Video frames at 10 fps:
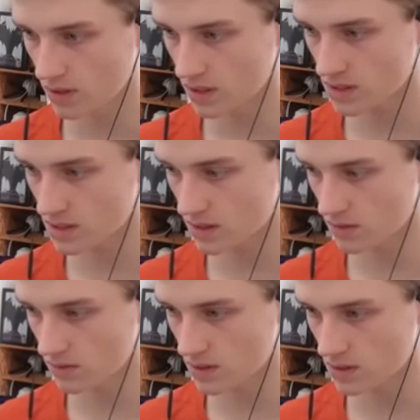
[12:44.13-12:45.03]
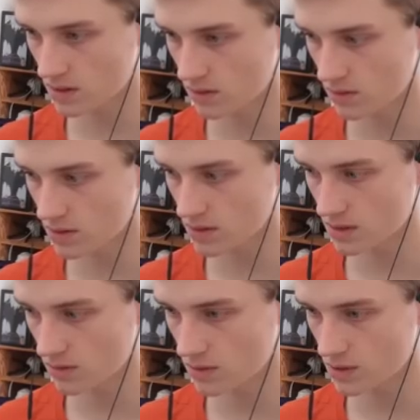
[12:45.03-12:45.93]
Let's go, let's go, let's
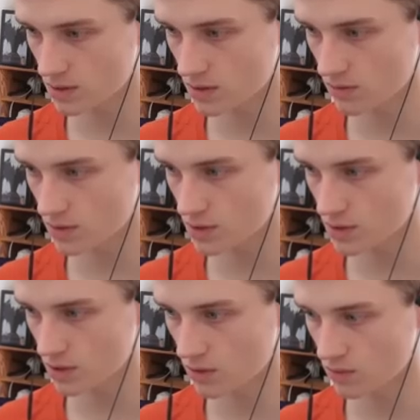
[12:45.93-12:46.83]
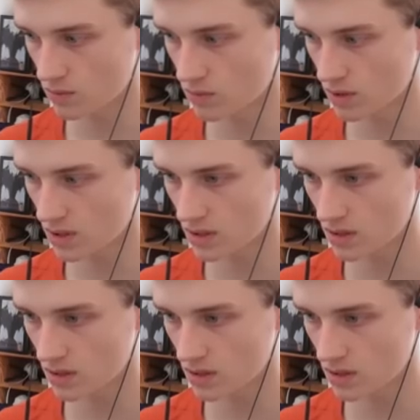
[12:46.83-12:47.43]
go, let's go, let's go.